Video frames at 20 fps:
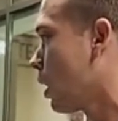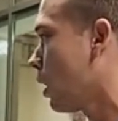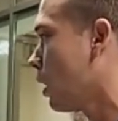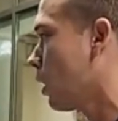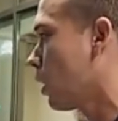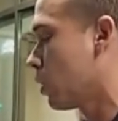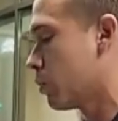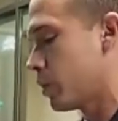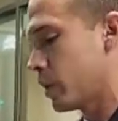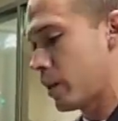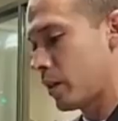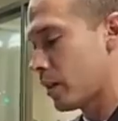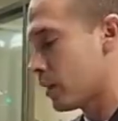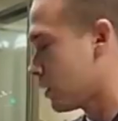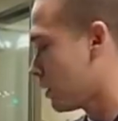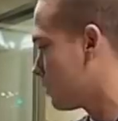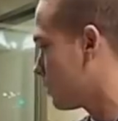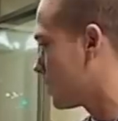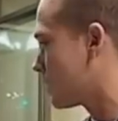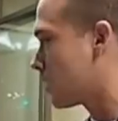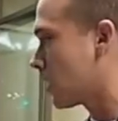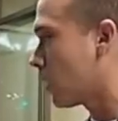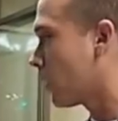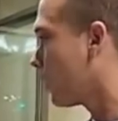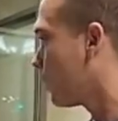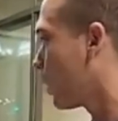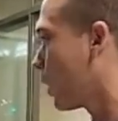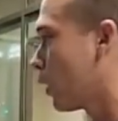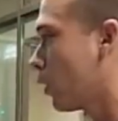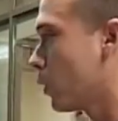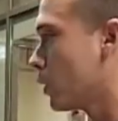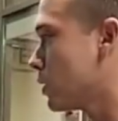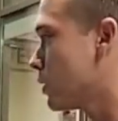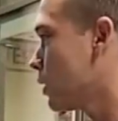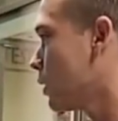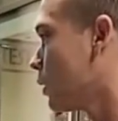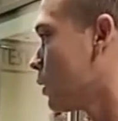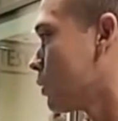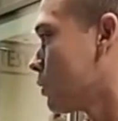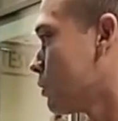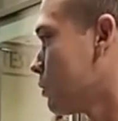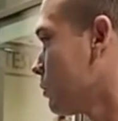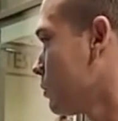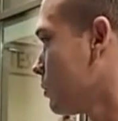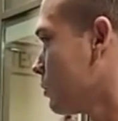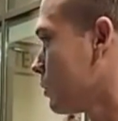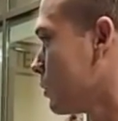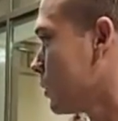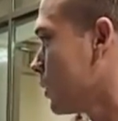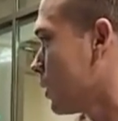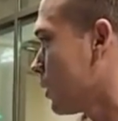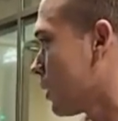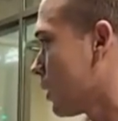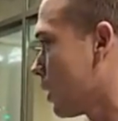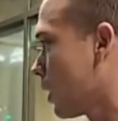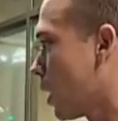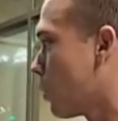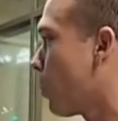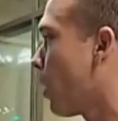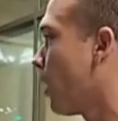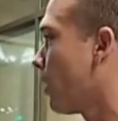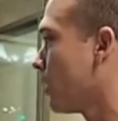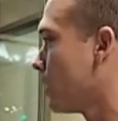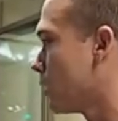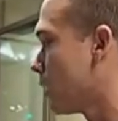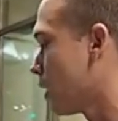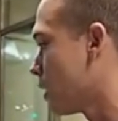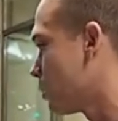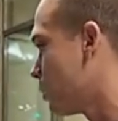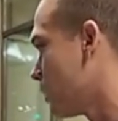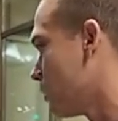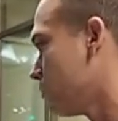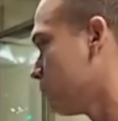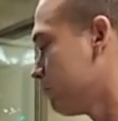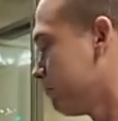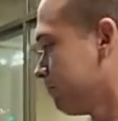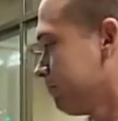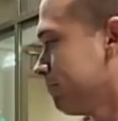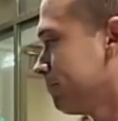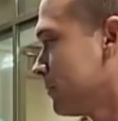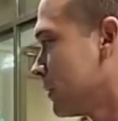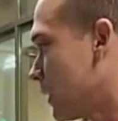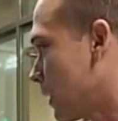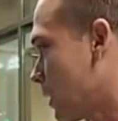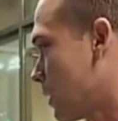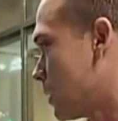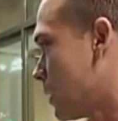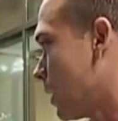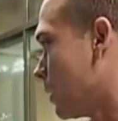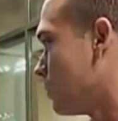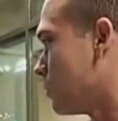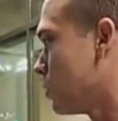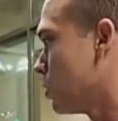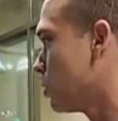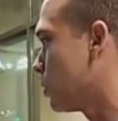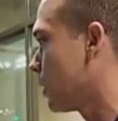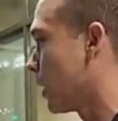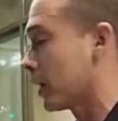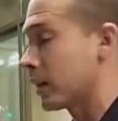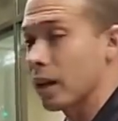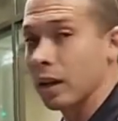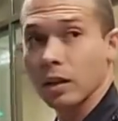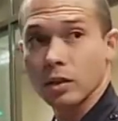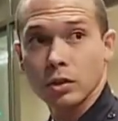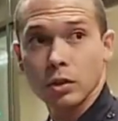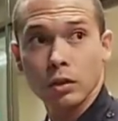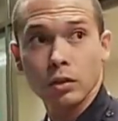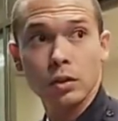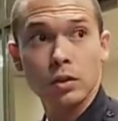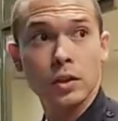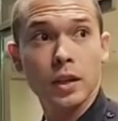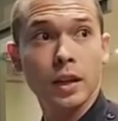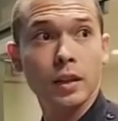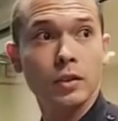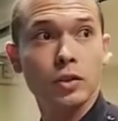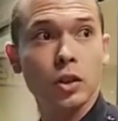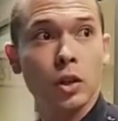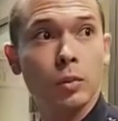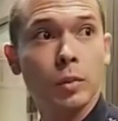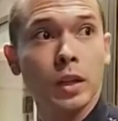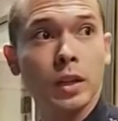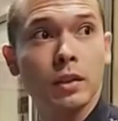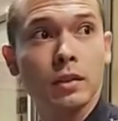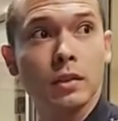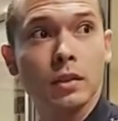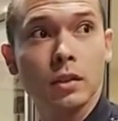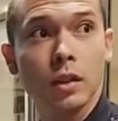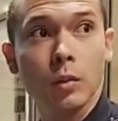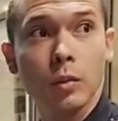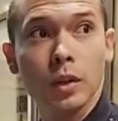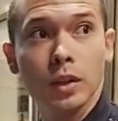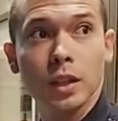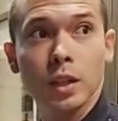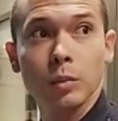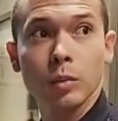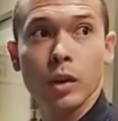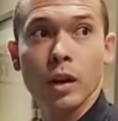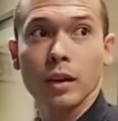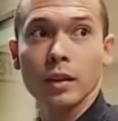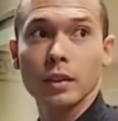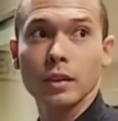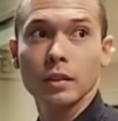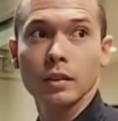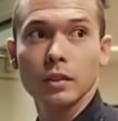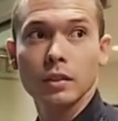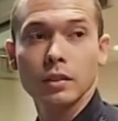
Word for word: Oh, buddy, that's, that's how what I always do. Okay, I apologize, but like I said, I can't control you. You can't control me. I'm gonna keep rocking.